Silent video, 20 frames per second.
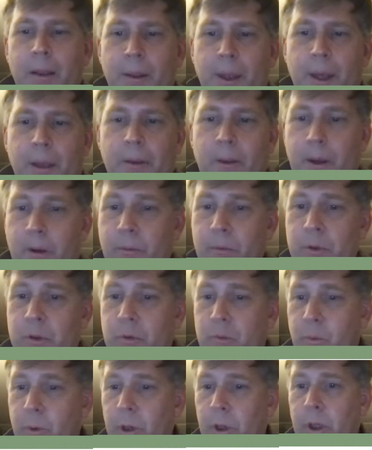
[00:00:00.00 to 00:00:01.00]
That
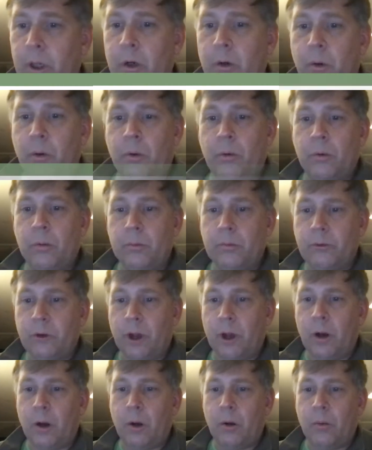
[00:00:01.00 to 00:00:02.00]
was really cool.
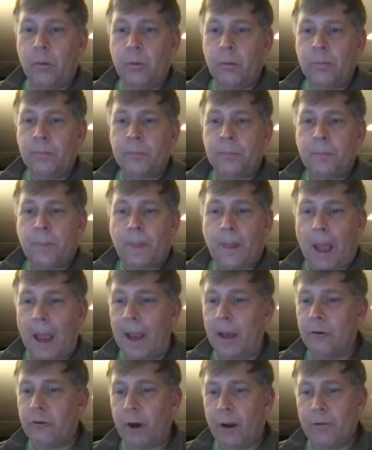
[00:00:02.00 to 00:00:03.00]
So,
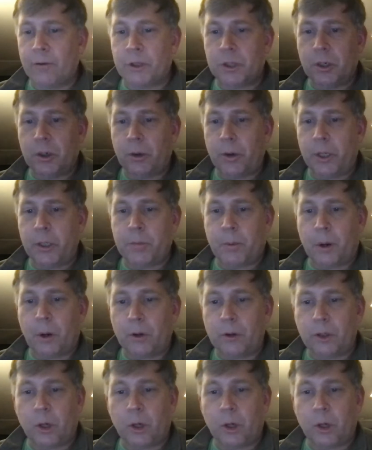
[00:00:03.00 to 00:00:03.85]
hey, and Travis is in Greensboro.